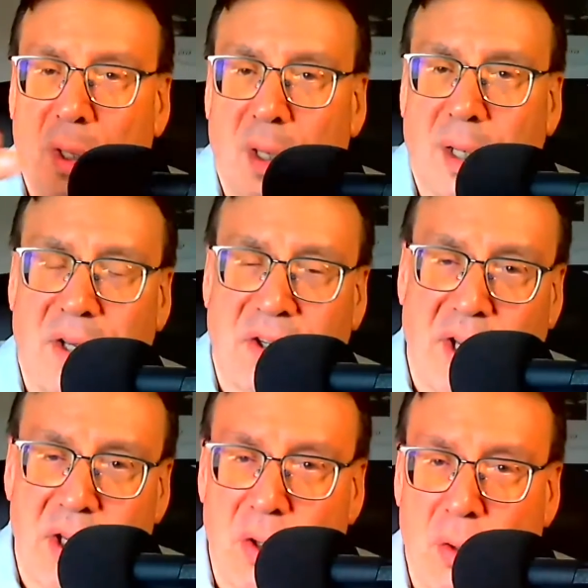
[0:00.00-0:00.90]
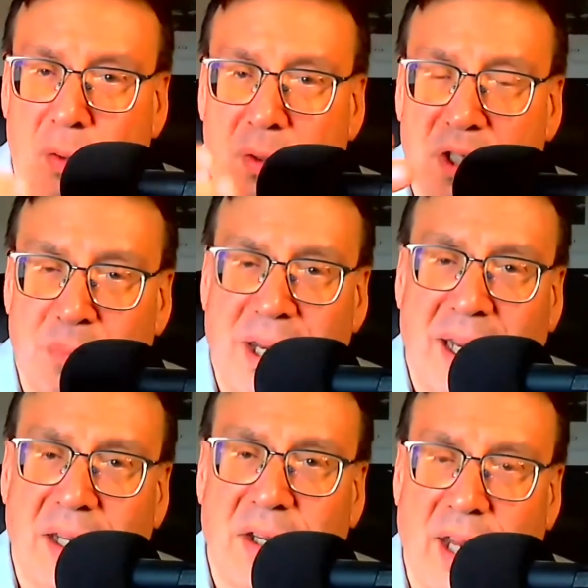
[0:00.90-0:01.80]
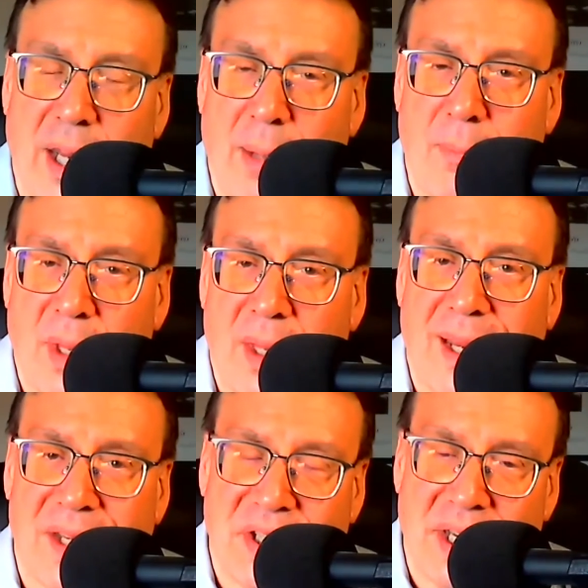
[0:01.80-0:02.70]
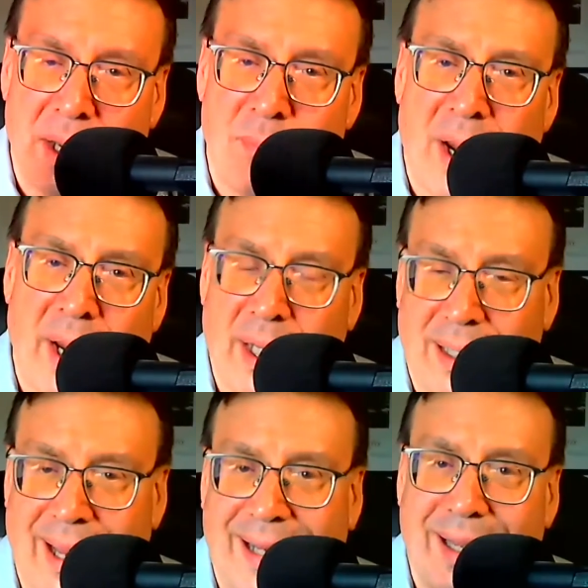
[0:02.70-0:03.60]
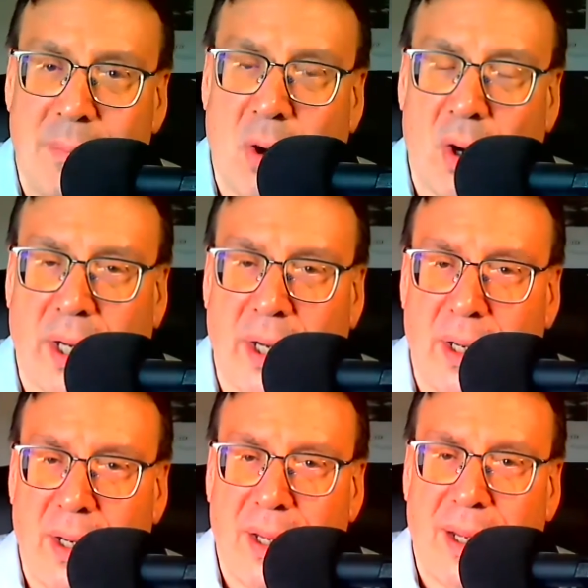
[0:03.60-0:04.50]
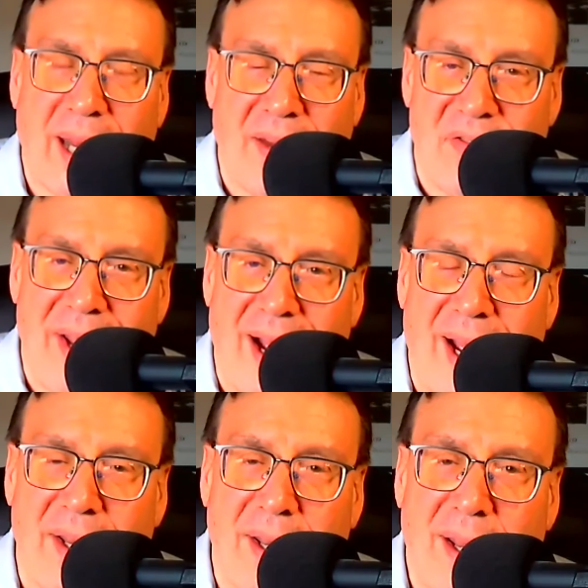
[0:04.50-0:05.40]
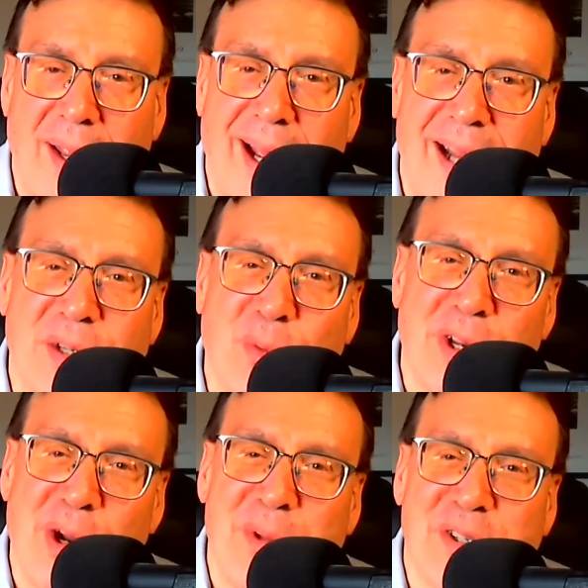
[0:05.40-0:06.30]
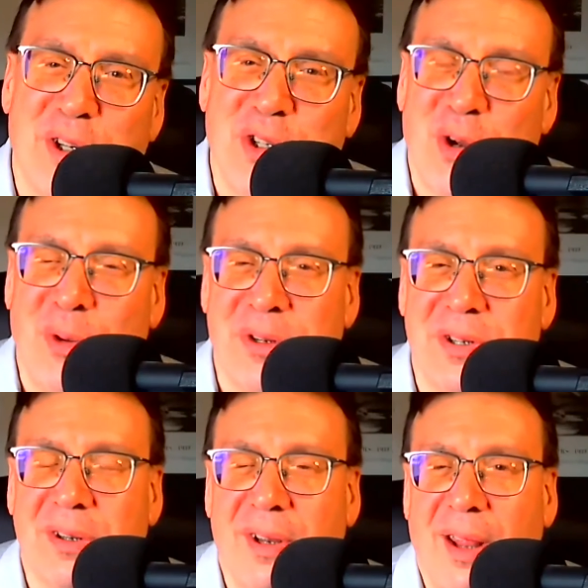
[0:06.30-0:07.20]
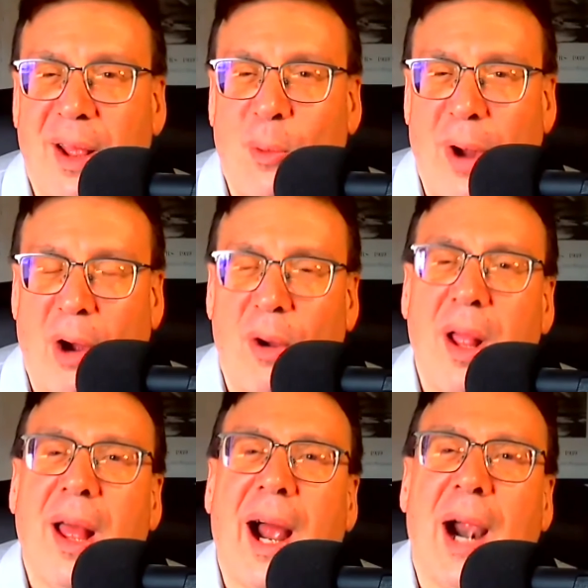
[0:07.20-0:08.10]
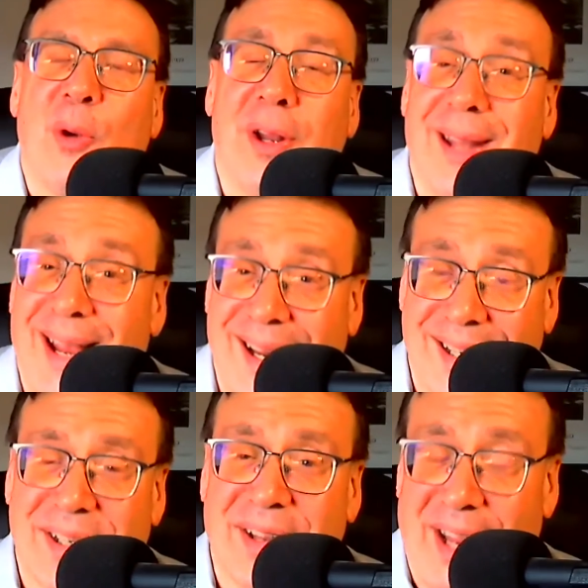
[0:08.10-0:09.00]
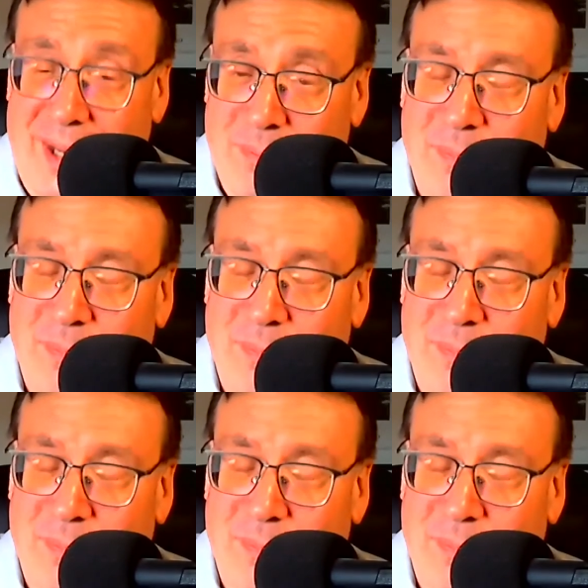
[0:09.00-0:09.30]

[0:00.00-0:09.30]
continue speaking to him? Is he in my likely market? If not, I said, well, Mr. Jones, wow, I realize that